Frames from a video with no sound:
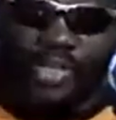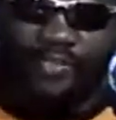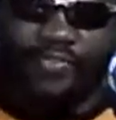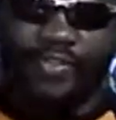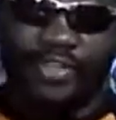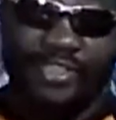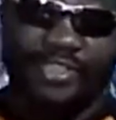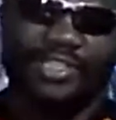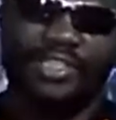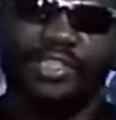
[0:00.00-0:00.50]
where
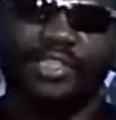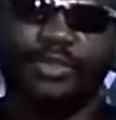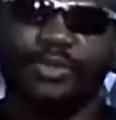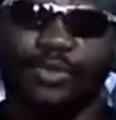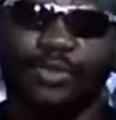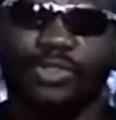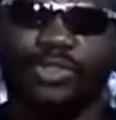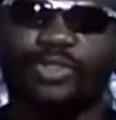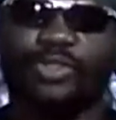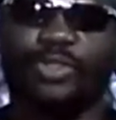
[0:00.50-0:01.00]
the
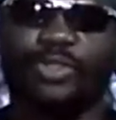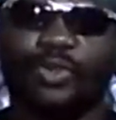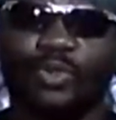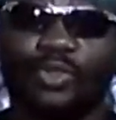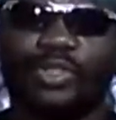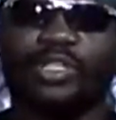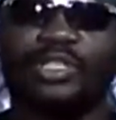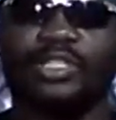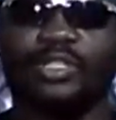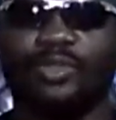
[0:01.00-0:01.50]
facility was to
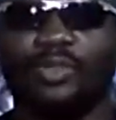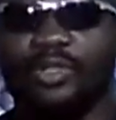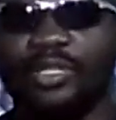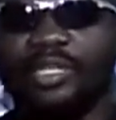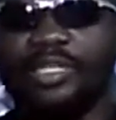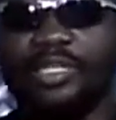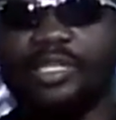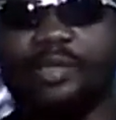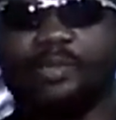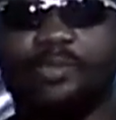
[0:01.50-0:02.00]
look, and they
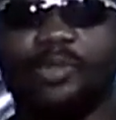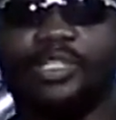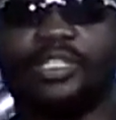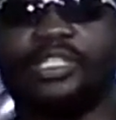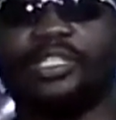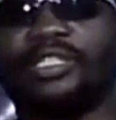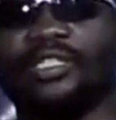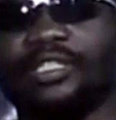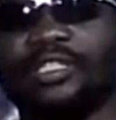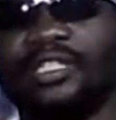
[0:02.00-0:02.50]
look and take
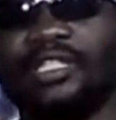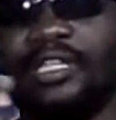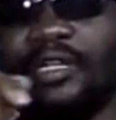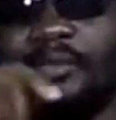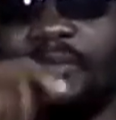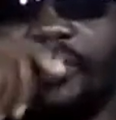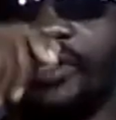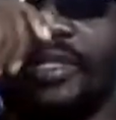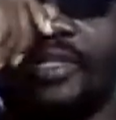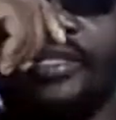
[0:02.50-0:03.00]
pictures and they said,
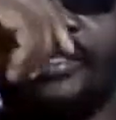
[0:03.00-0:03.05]
yeah man,